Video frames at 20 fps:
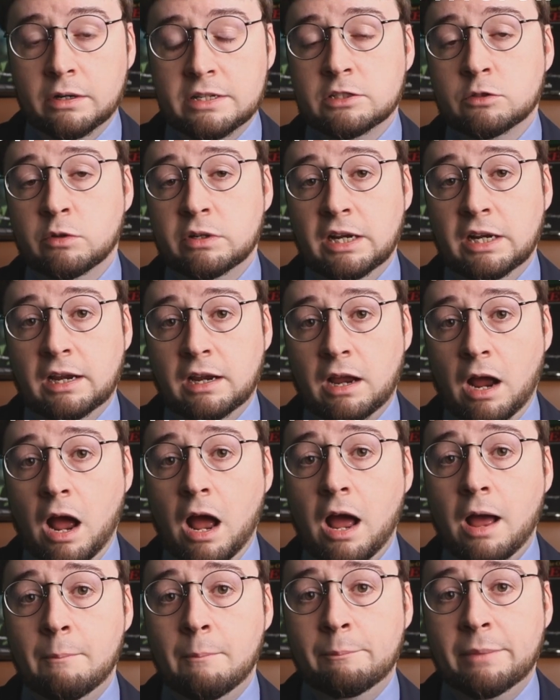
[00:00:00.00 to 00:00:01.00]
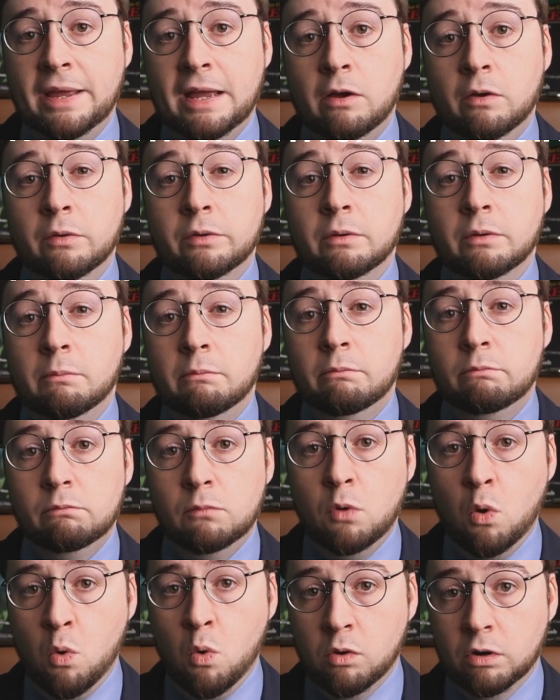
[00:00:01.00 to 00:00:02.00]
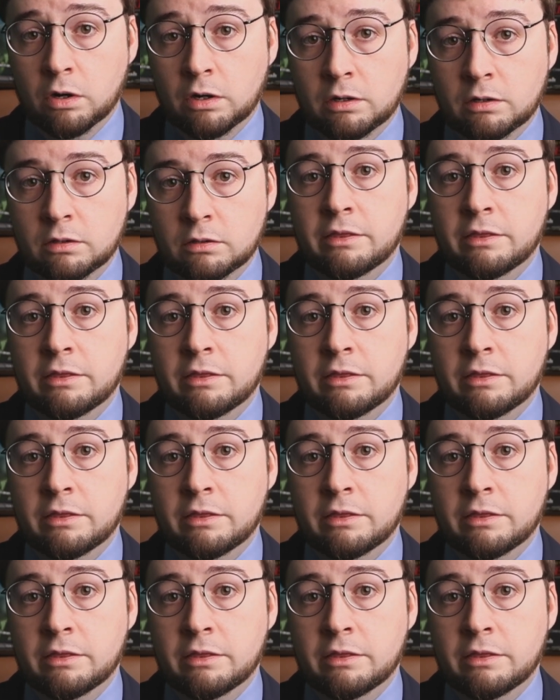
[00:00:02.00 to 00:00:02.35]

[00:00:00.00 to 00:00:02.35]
It's going to compound more